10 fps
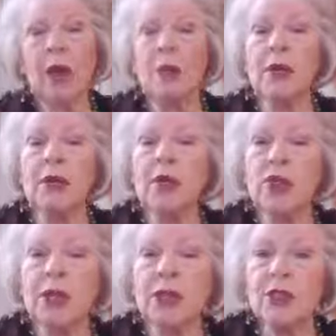I want to
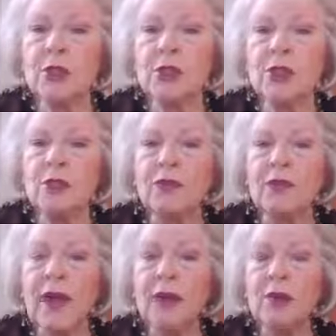suggest to you that you
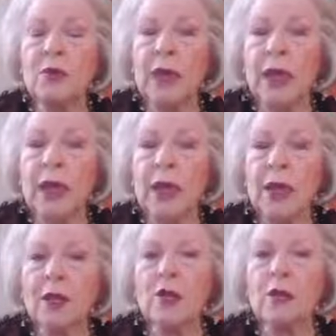find a way
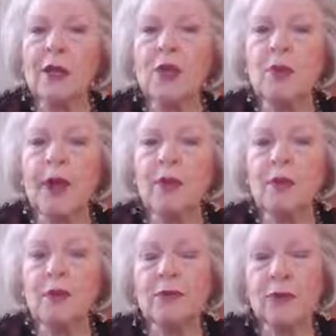to be
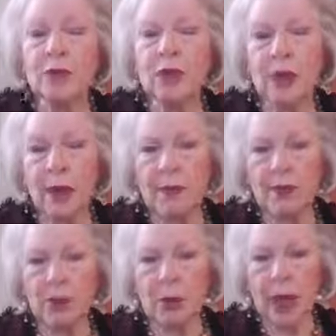grateful for the job
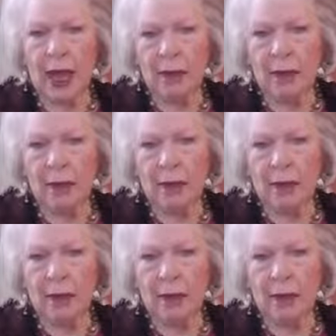that you have,